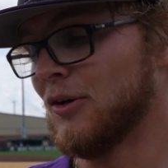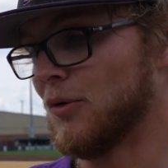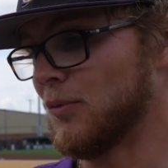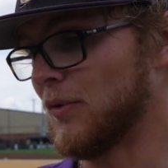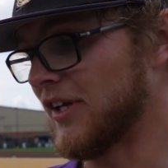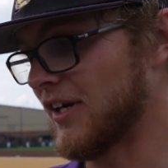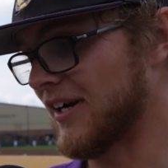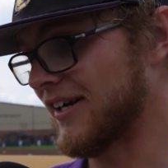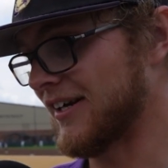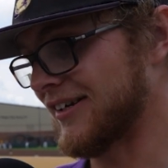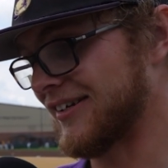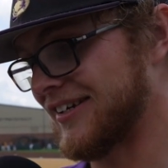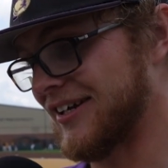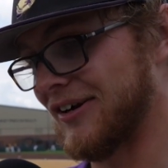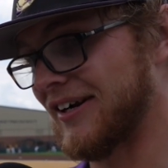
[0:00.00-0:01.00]
We got to
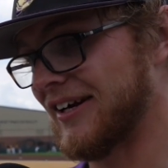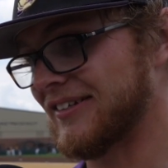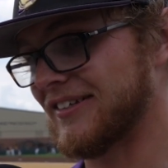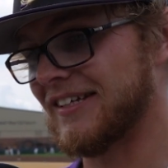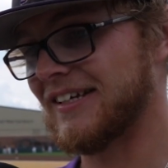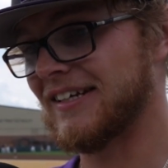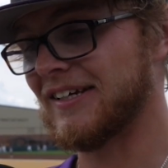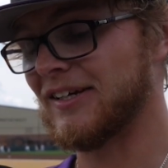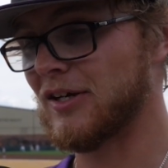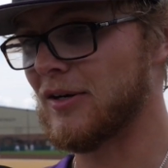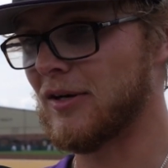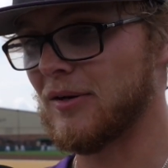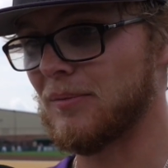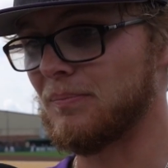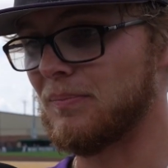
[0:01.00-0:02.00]
carry out the hitting.
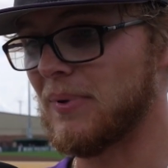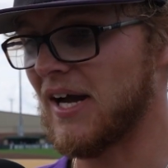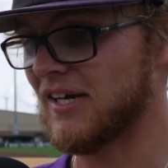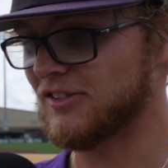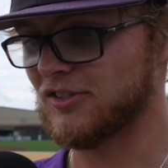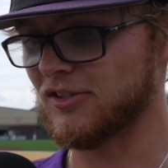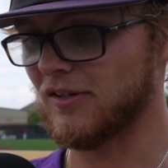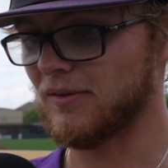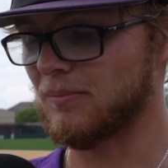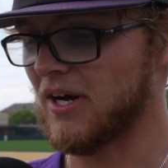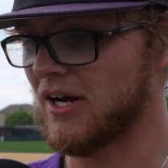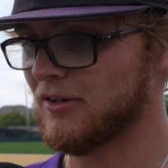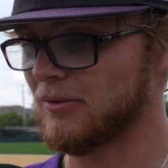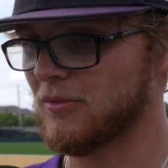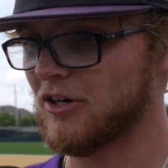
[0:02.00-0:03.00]
Baggs is on the
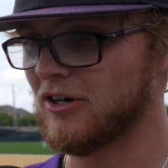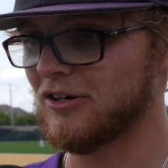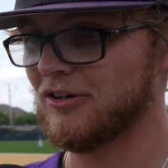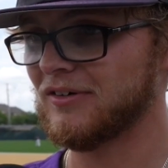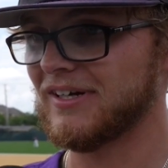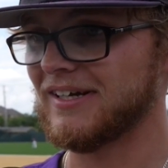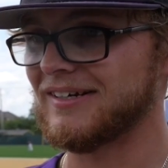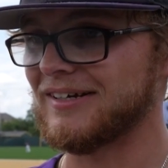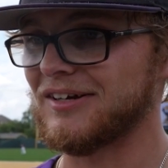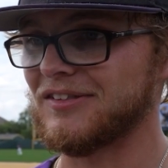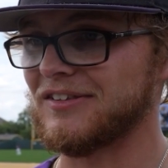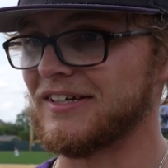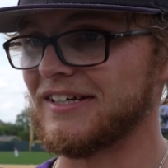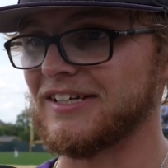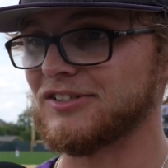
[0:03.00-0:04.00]
mound tomorrow, and I
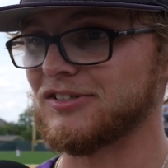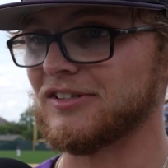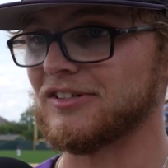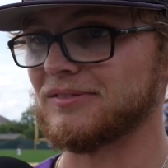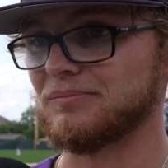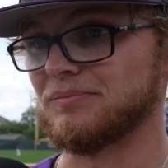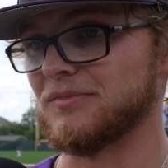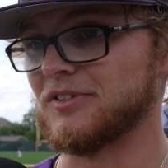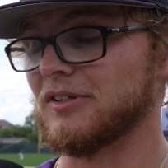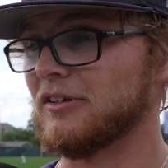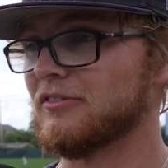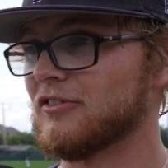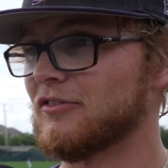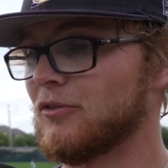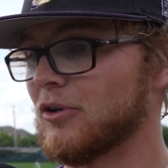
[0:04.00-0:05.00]
think he's going to
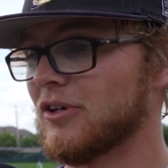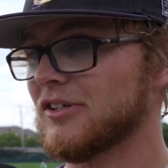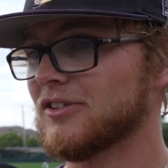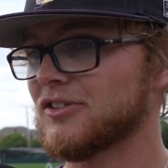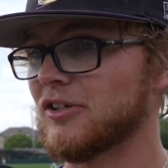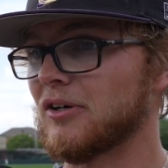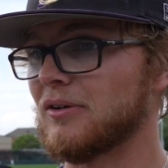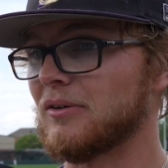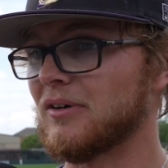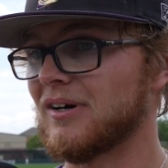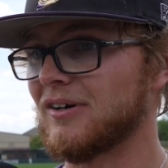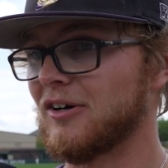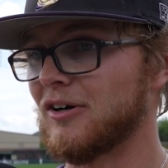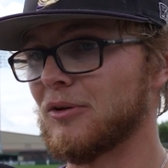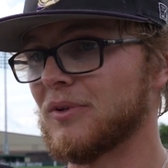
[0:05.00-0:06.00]
deliver for us, so
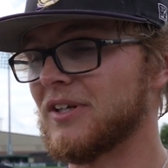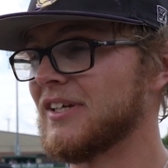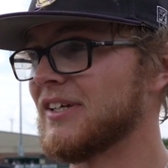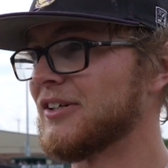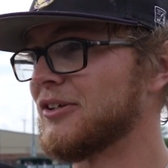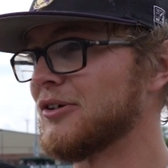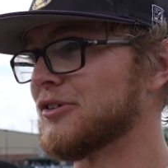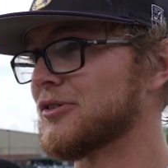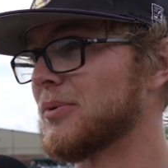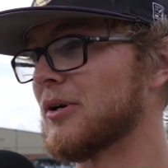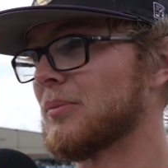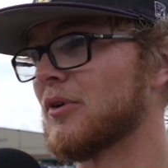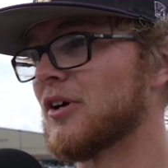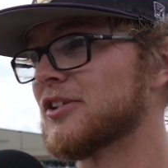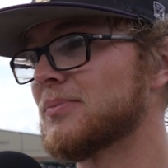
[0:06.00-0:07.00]
all we need to do is put
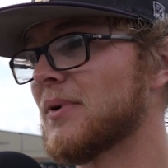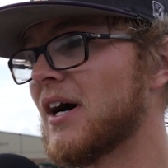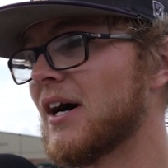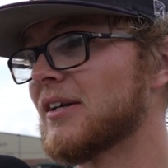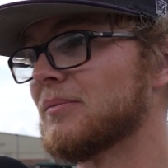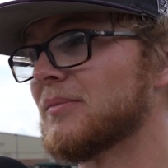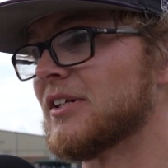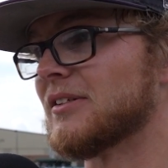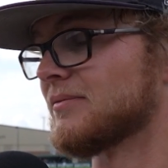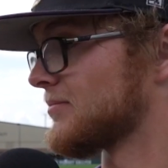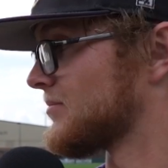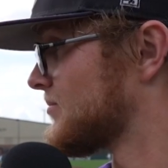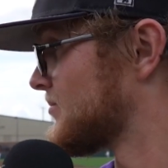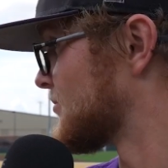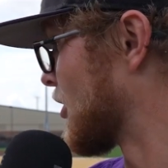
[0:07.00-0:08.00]
up runs behind him and
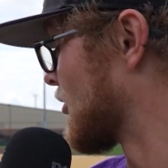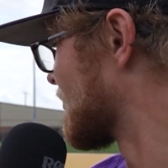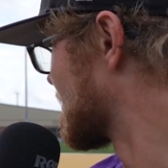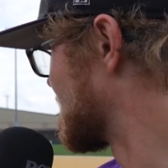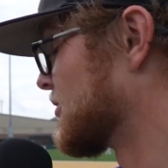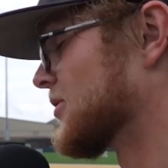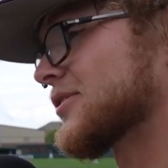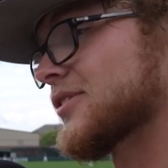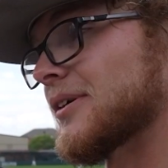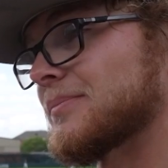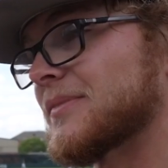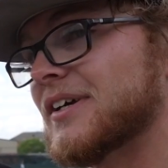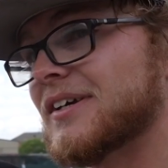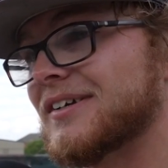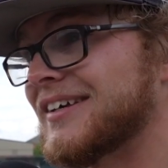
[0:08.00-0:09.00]
hopefully do the same
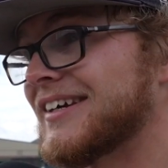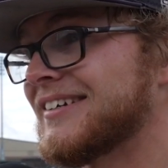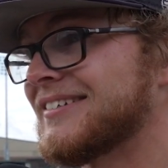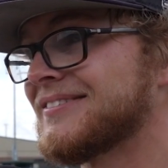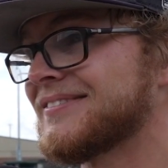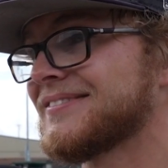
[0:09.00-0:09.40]
thing again.